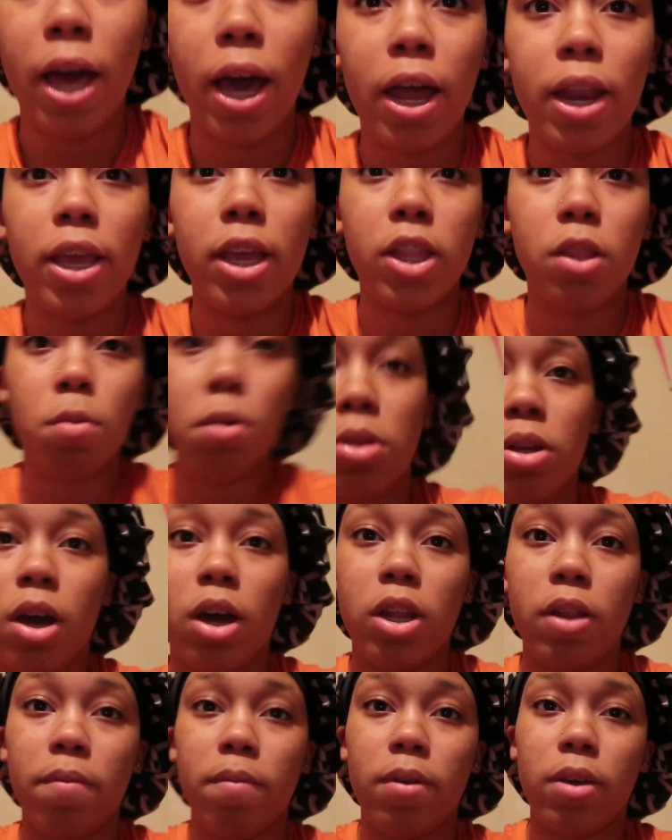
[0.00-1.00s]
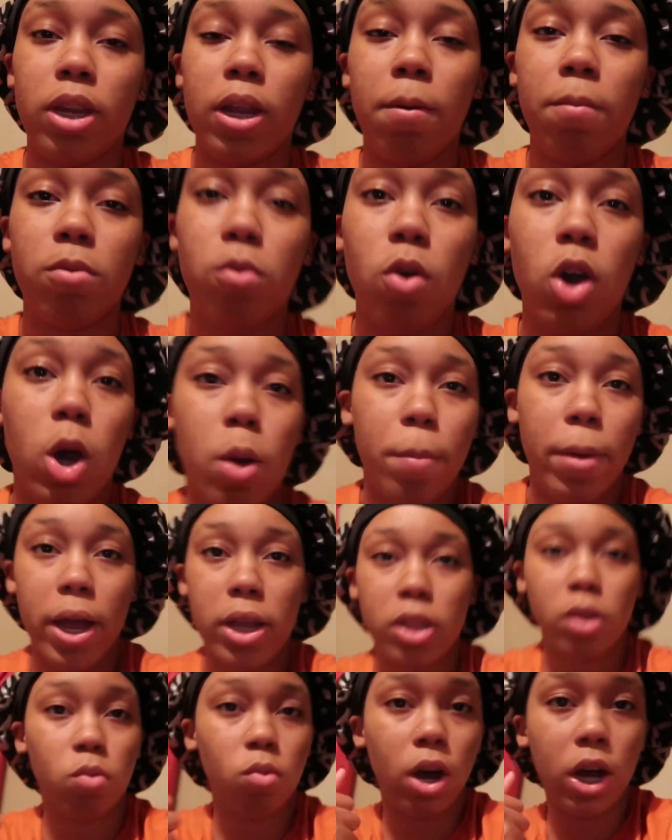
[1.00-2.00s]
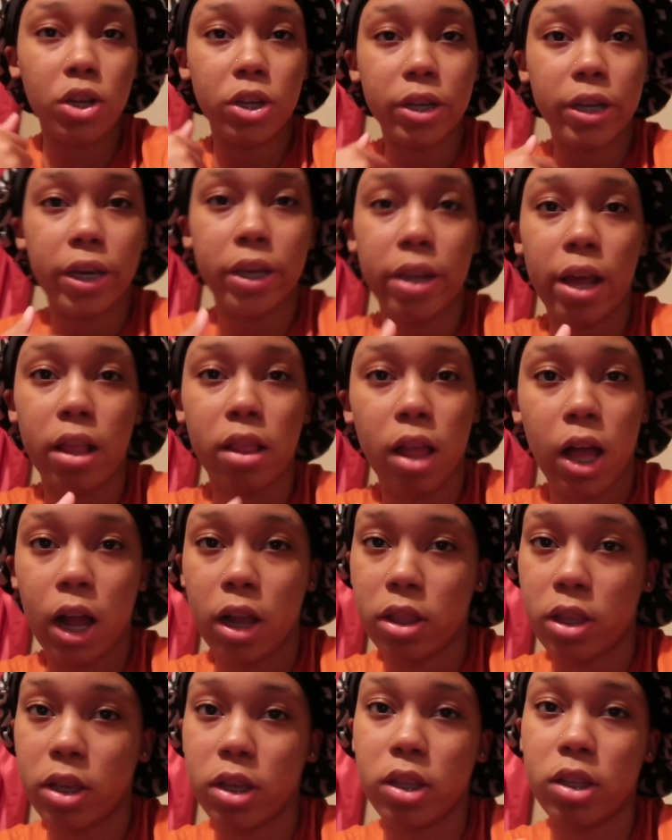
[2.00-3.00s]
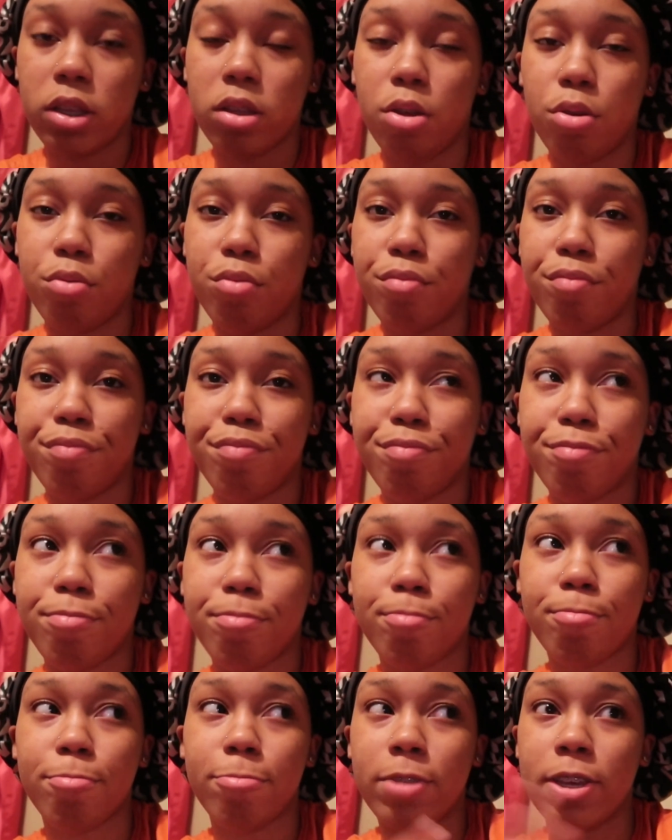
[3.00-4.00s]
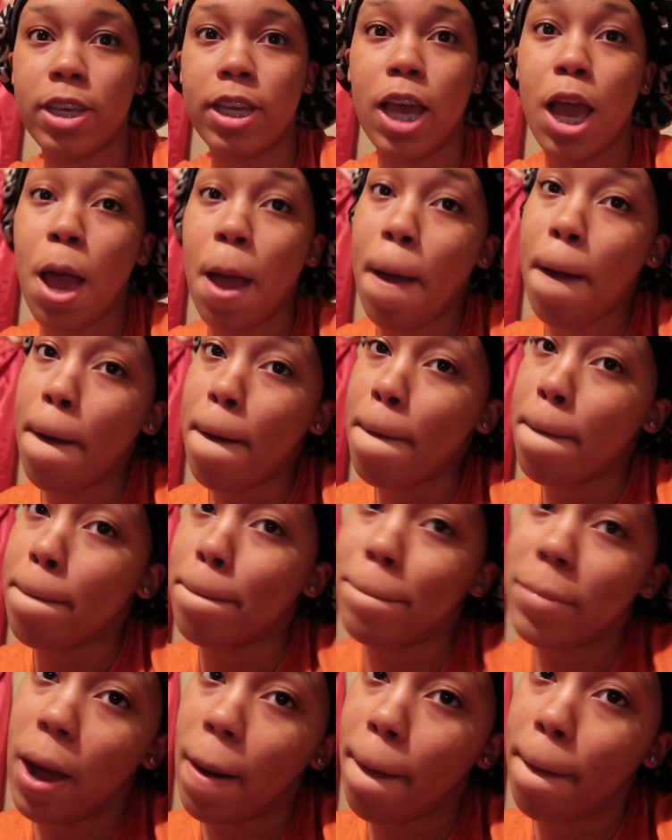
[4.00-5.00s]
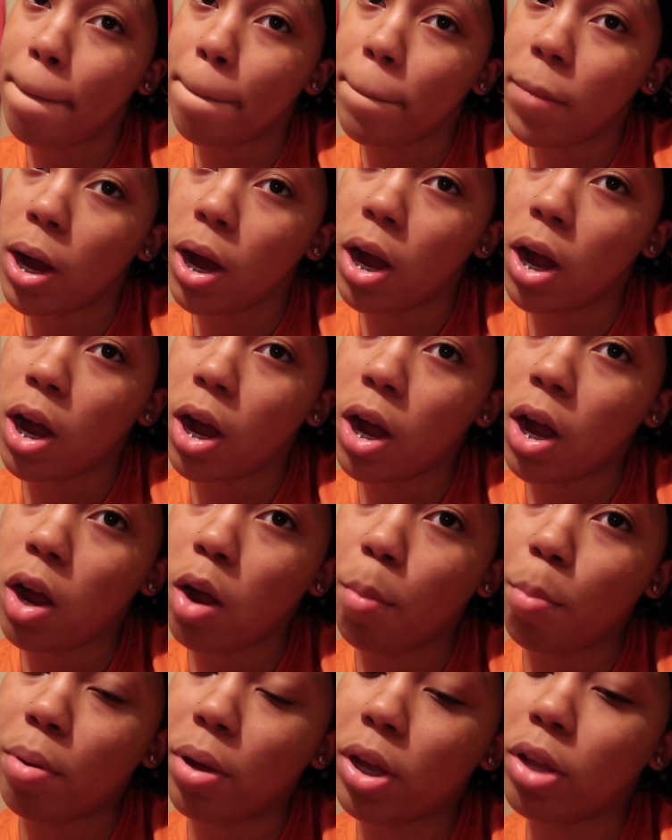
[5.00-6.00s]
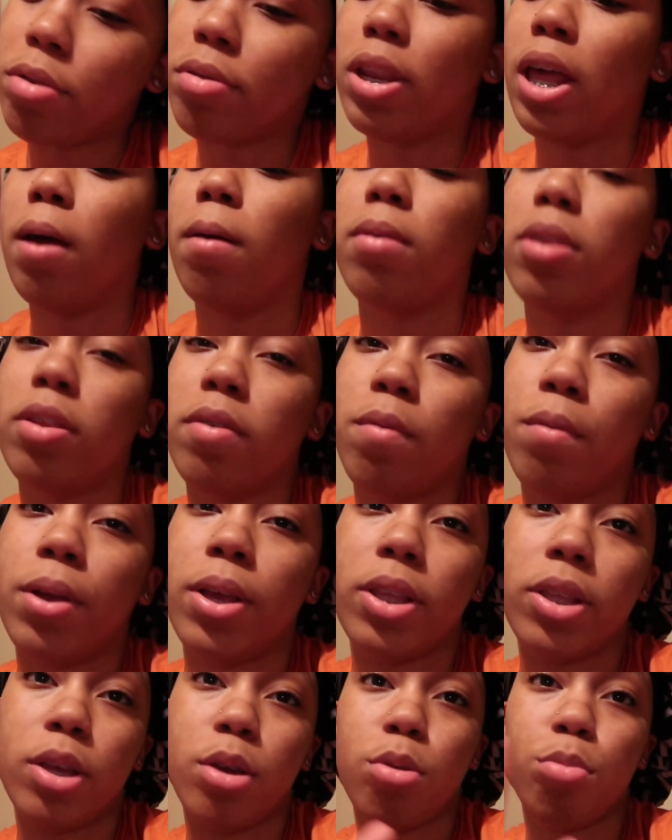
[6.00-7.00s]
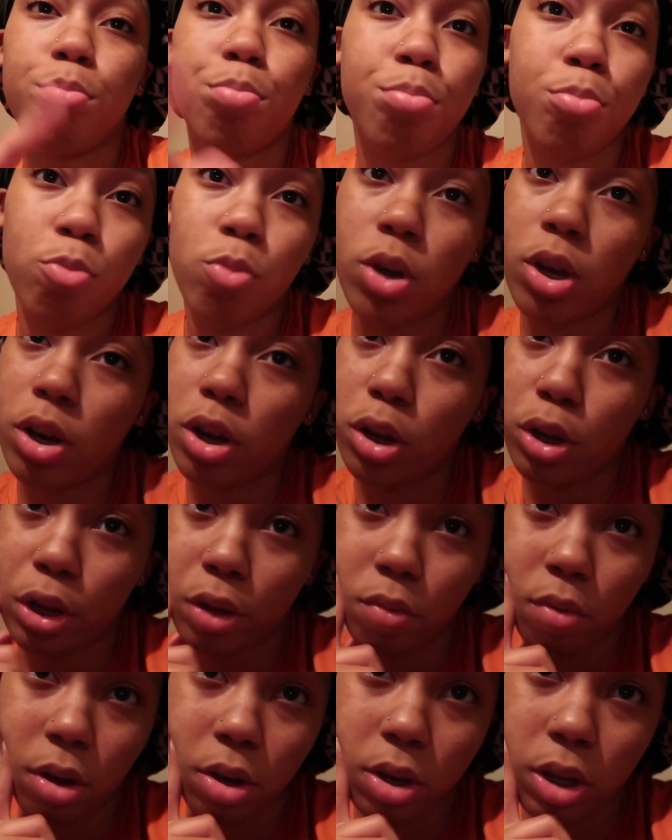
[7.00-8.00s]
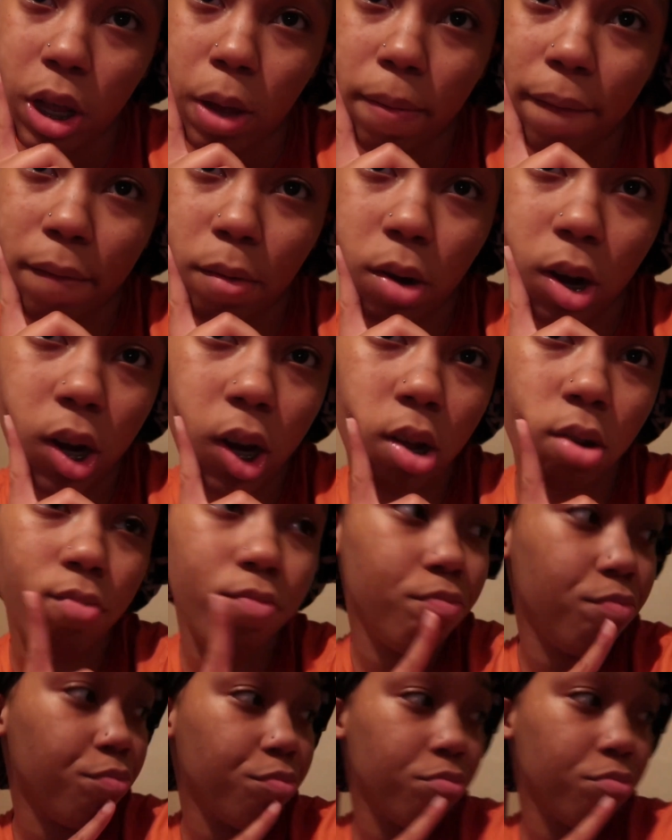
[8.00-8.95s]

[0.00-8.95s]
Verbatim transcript: I didn't get to watch all of it, and I was going back to watch it, and they locked it. So bummer, but that one's free, so we're gonna just watch that one for right now.